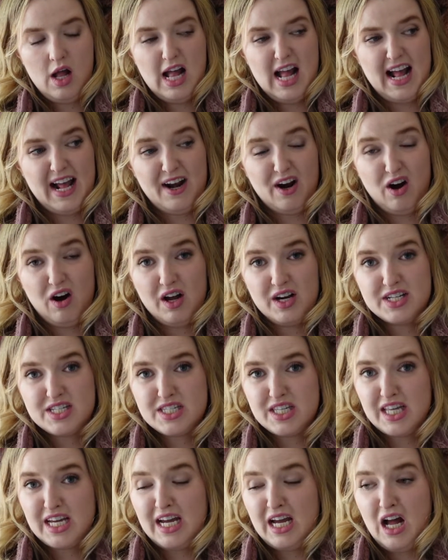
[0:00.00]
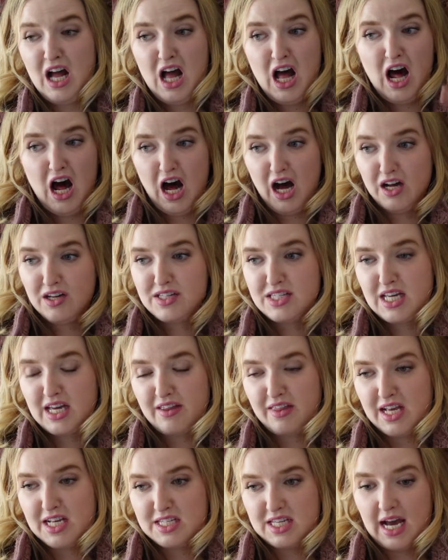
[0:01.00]
And honestly, I'll say
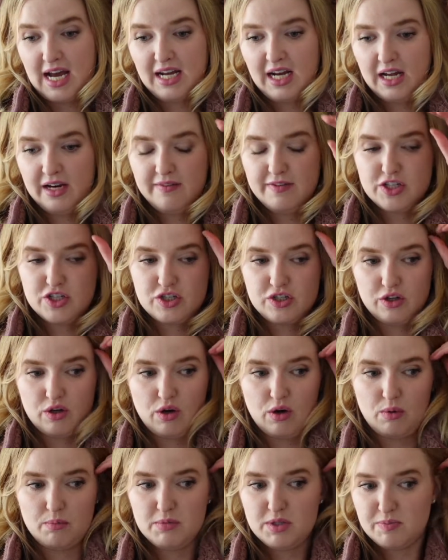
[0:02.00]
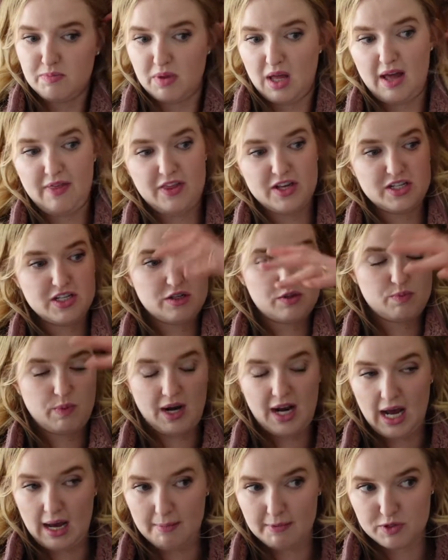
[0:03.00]
this, I kind of assumed, and this is what
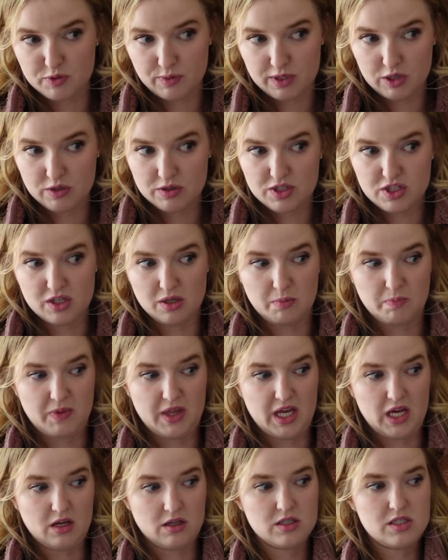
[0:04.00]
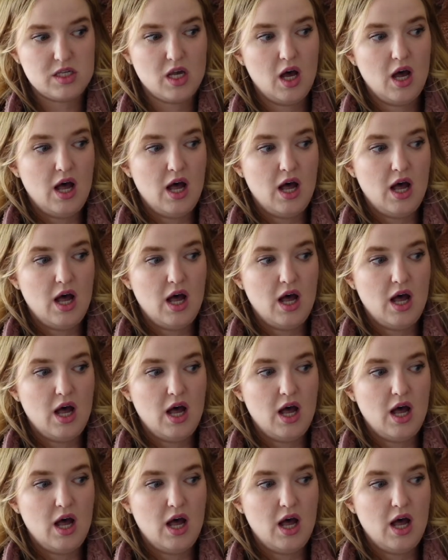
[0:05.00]
happens when you assume things,